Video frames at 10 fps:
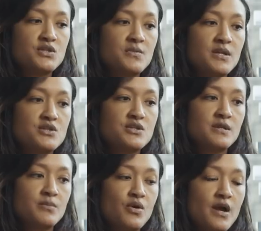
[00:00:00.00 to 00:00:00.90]
she mentioned
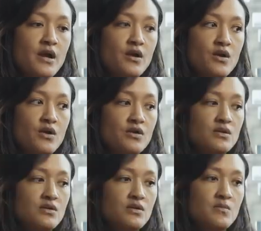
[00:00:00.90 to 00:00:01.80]
it prior,
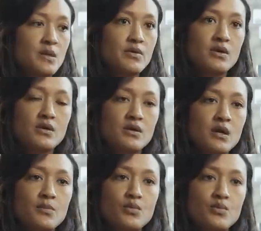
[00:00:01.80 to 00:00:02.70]
maybe a
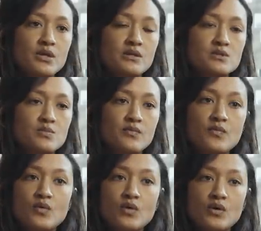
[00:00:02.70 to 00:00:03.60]
couple weeks
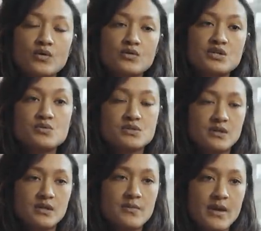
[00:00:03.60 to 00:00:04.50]
before she was
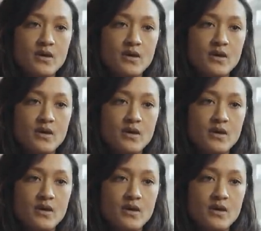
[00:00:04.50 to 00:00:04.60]
going to come